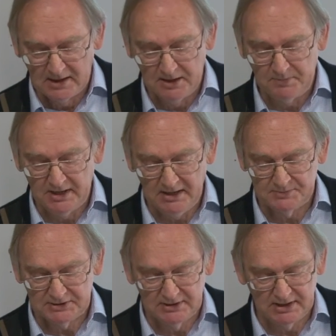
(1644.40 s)
and
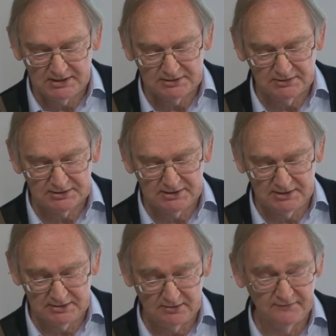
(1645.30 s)
perhaps the National
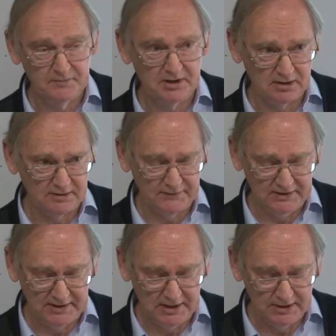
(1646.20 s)
Centre of
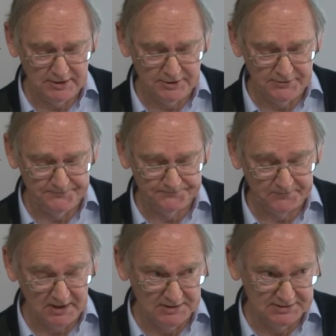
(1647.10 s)
Biography at the ANU.
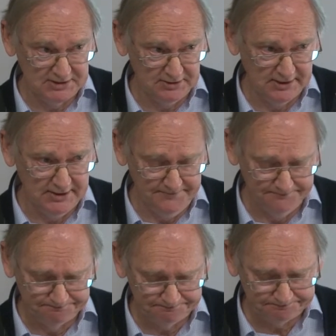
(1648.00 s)
Until then,
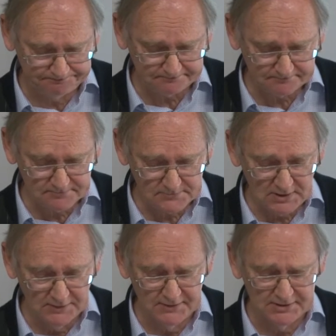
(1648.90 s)

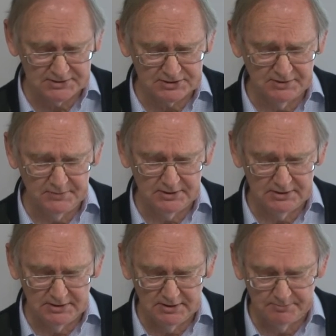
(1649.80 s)
the
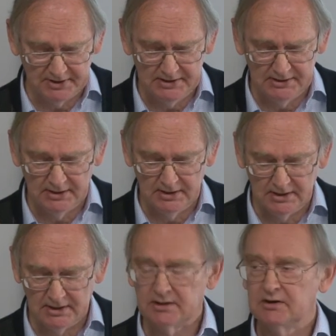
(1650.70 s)
distributed Bean
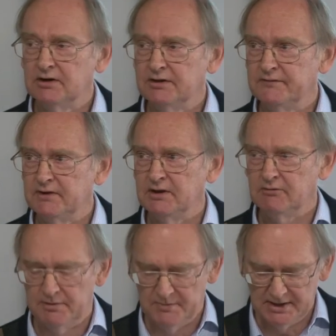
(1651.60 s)
archive
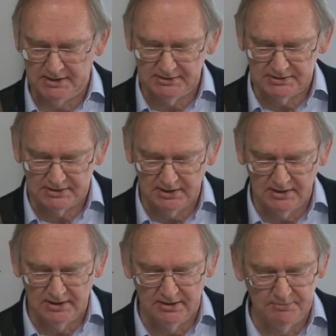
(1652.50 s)
remains
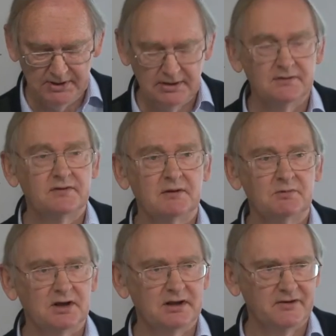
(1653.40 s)
bigger than
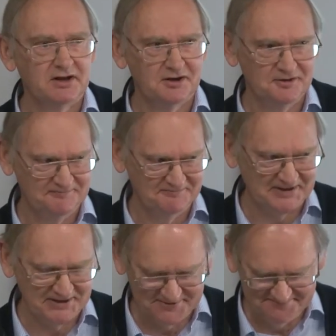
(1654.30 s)
we'll ever know.
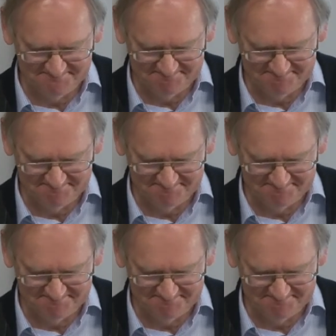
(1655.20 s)
Thank you.